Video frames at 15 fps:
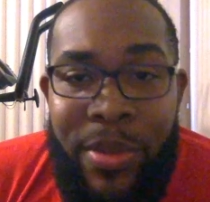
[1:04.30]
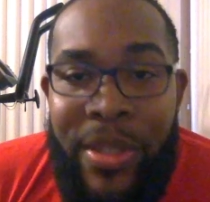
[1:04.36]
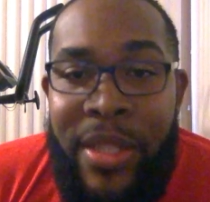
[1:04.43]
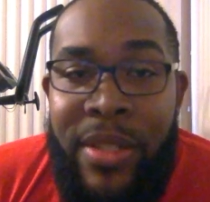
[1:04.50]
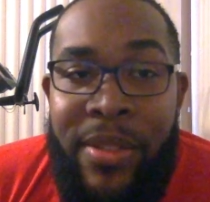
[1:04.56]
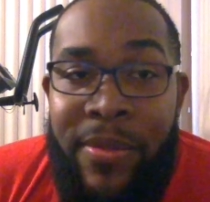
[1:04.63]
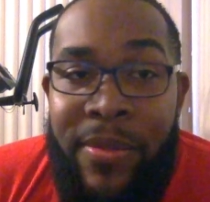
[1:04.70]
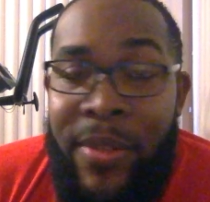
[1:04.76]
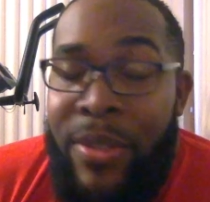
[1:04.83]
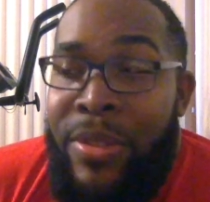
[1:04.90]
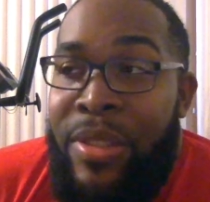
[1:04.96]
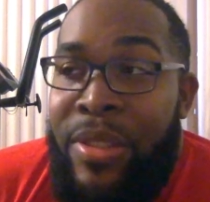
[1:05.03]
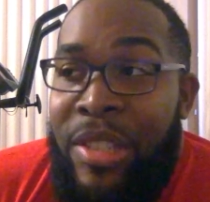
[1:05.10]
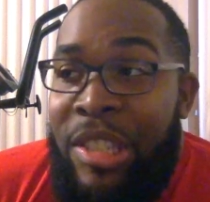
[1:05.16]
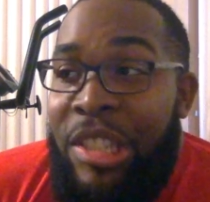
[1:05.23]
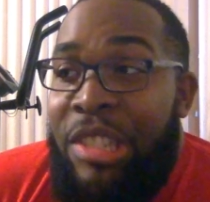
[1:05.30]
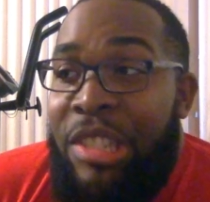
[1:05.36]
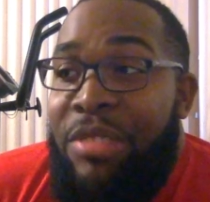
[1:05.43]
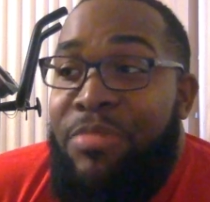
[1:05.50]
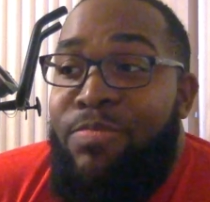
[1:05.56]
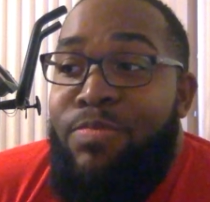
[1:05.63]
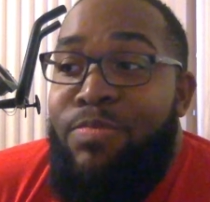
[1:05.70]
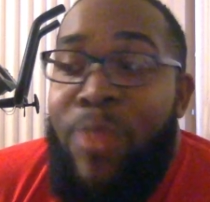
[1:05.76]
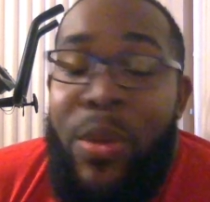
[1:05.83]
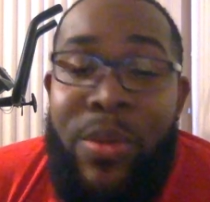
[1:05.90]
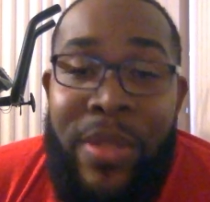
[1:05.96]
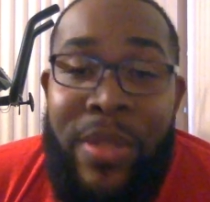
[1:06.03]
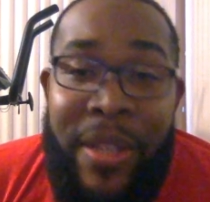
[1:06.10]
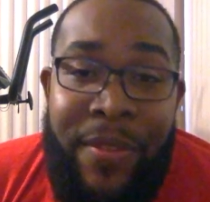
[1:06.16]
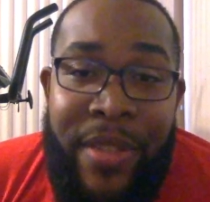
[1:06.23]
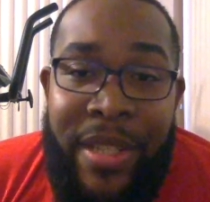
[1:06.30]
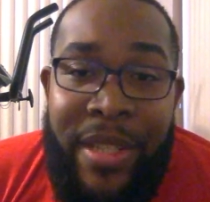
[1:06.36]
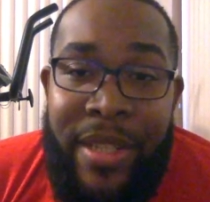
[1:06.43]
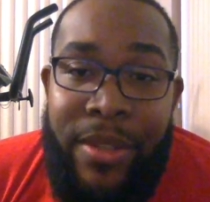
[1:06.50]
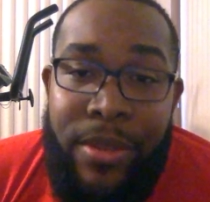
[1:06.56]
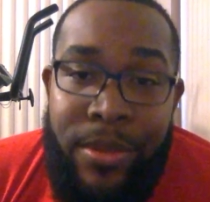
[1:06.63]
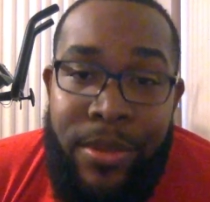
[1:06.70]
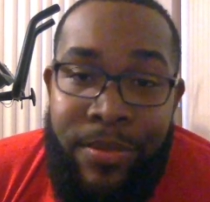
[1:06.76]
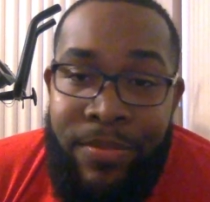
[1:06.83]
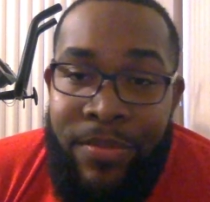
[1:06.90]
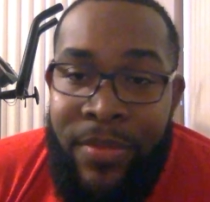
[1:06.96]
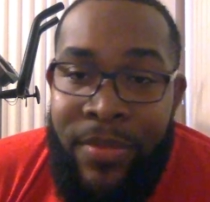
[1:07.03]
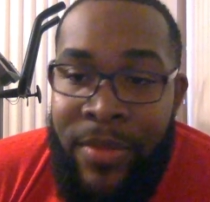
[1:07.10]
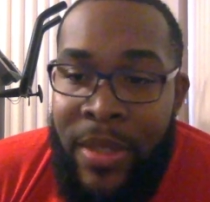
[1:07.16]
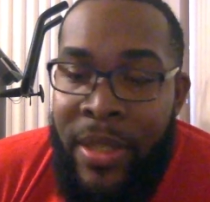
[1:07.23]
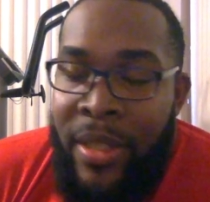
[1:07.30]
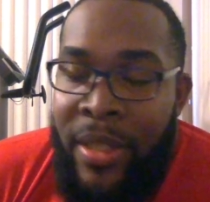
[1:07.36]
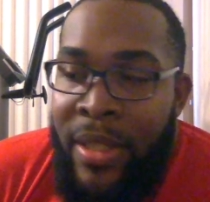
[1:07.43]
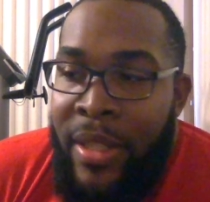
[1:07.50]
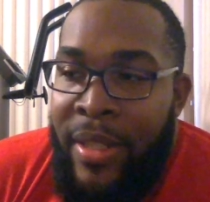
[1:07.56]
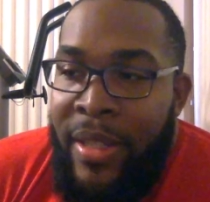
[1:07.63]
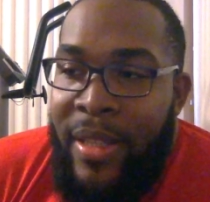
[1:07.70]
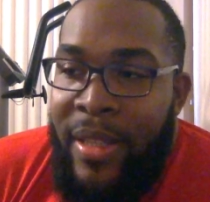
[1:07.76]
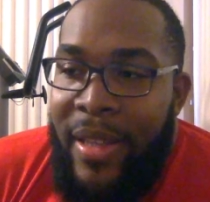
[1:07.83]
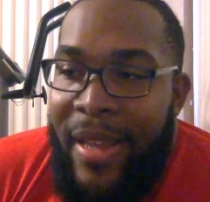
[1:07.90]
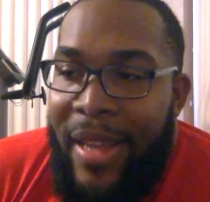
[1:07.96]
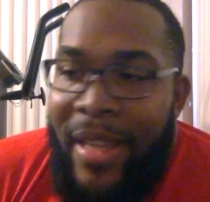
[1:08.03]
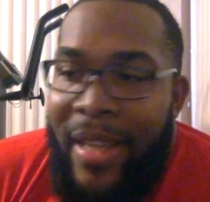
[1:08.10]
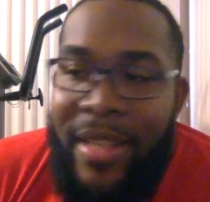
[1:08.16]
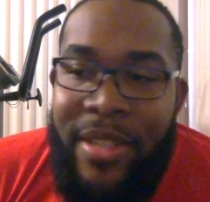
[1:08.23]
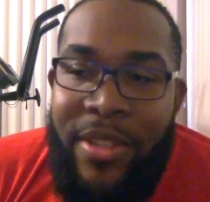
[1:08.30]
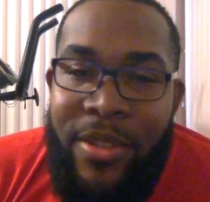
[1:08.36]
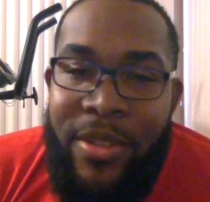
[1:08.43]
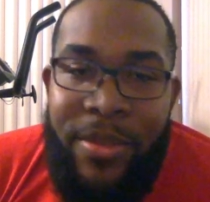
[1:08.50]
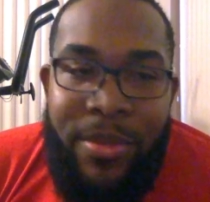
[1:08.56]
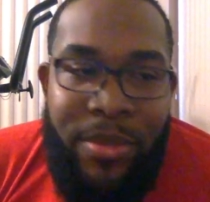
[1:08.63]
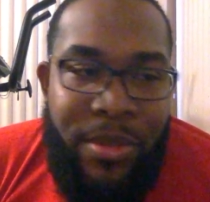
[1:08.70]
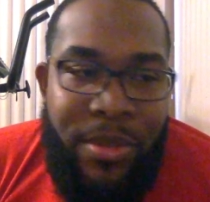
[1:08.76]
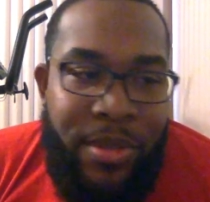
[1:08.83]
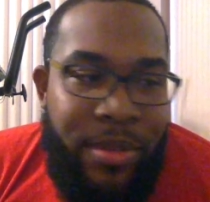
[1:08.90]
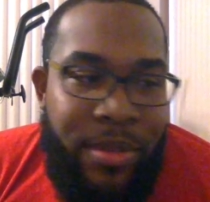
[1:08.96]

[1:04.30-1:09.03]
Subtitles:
Eats versus mostly everything else. I don't